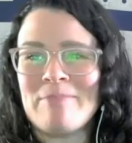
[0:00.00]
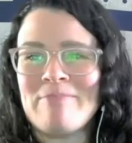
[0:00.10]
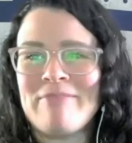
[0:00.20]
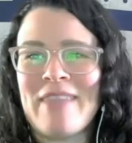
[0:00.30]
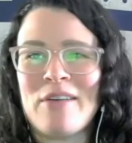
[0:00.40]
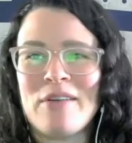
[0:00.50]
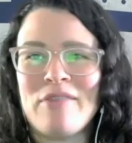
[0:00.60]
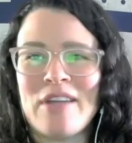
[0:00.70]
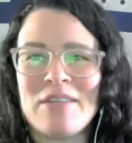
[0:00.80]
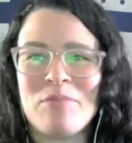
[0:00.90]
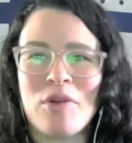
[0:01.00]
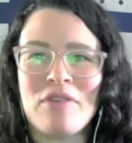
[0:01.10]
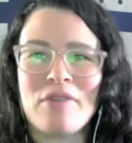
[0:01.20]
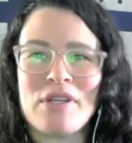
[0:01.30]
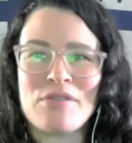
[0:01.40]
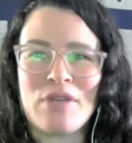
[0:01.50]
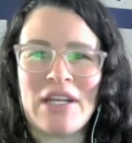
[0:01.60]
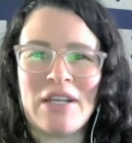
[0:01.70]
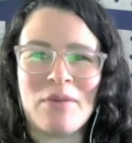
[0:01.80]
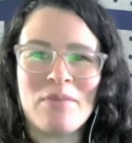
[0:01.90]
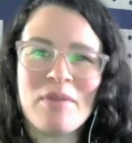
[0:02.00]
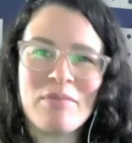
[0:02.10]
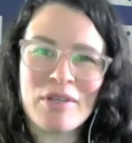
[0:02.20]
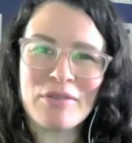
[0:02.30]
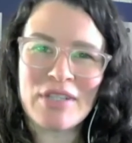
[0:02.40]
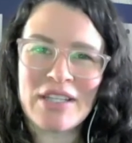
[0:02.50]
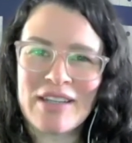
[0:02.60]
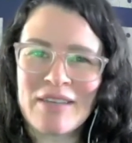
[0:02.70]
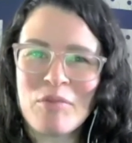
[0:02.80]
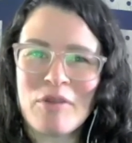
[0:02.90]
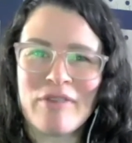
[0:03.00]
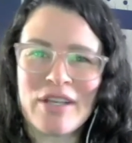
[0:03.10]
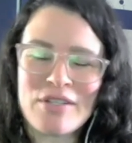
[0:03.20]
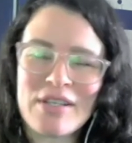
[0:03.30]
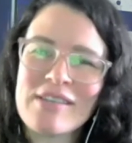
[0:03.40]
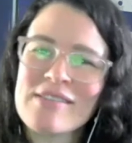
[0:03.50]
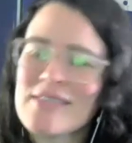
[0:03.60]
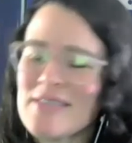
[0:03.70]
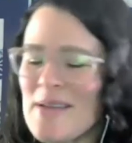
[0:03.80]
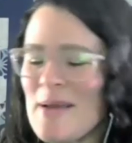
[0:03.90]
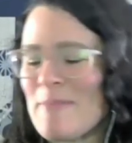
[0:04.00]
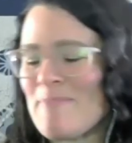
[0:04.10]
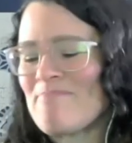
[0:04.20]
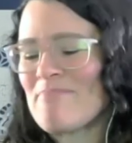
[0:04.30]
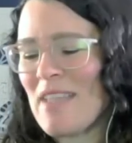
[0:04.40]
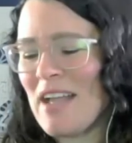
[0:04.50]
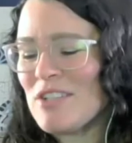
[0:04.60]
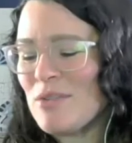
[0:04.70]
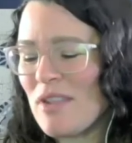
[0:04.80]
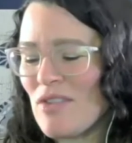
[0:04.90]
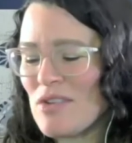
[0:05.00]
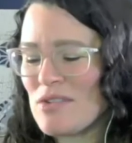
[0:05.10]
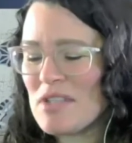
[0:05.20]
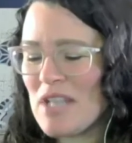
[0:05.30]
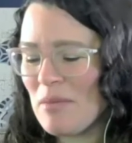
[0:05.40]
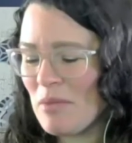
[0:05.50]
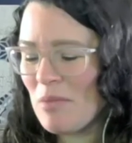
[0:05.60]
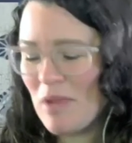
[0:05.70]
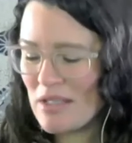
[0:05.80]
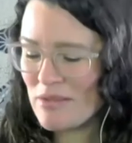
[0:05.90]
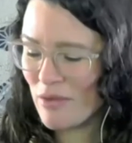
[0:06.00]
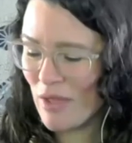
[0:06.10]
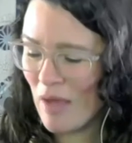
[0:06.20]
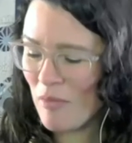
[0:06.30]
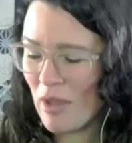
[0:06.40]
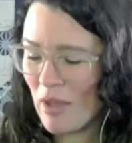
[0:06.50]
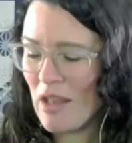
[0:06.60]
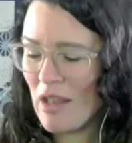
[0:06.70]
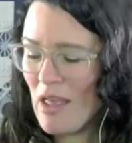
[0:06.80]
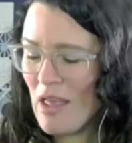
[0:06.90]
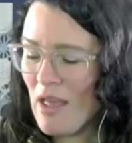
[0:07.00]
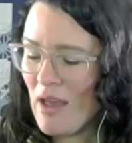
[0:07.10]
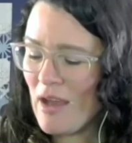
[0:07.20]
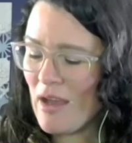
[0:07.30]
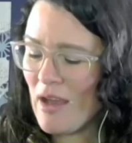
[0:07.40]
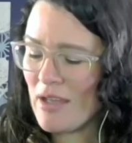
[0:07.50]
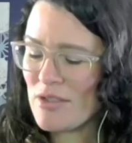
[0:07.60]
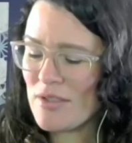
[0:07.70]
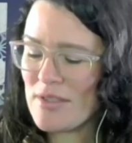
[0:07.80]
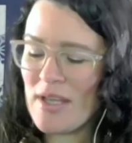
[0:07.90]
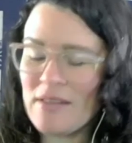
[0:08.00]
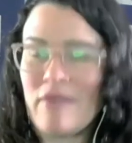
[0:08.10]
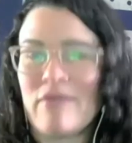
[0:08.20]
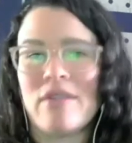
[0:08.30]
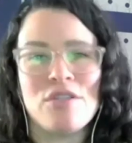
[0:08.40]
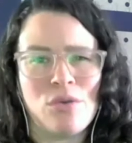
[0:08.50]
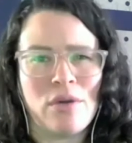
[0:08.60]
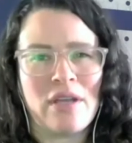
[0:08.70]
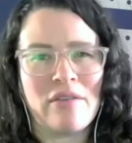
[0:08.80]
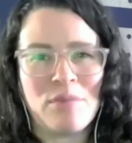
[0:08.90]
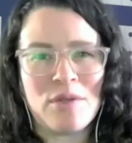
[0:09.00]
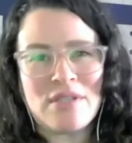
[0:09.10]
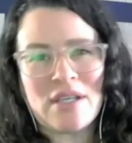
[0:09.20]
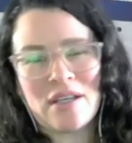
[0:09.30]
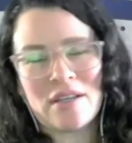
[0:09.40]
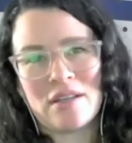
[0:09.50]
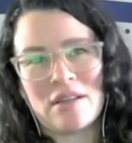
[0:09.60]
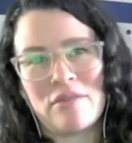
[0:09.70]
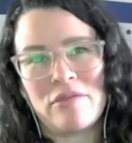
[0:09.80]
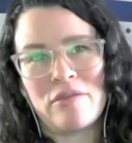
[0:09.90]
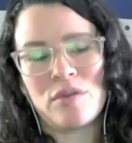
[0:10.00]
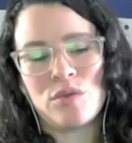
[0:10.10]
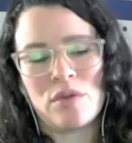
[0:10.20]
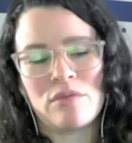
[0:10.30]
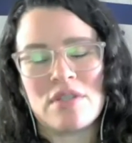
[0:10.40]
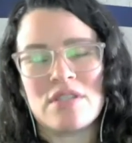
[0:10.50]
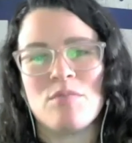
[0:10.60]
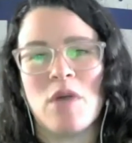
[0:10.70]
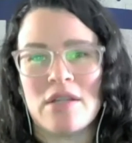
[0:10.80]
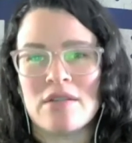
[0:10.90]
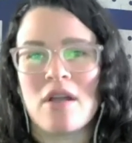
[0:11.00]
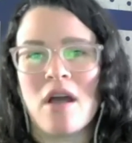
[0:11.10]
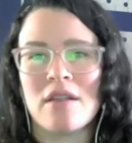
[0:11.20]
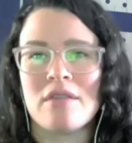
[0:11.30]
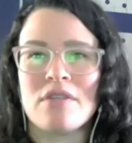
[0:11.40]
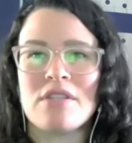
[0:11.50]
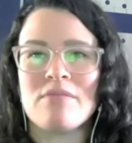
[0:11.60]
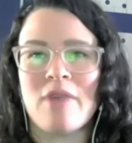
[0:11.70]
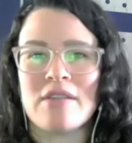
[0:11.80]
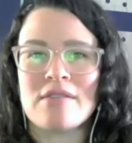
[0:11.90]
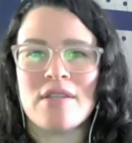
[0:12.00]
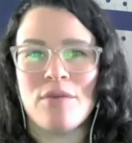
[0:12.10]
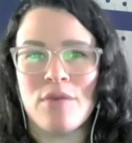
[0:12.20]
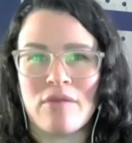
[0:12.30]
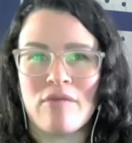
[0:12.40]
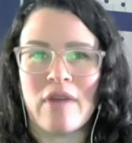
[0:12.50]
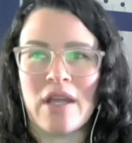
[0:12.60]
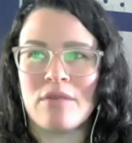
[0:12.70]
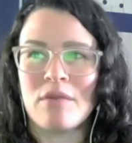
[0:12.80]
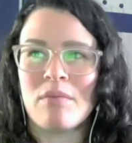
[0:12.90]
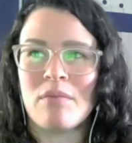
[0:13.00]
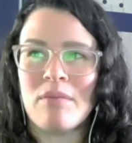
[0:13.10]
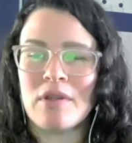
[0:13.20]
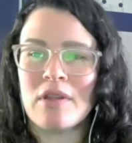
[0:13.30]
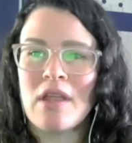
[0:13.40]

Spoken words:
now I find it more frustrating when people are really like perfectionist. I do think there's a time and a place for that, but I love the joy of music, and I love the call and response that you can find with people.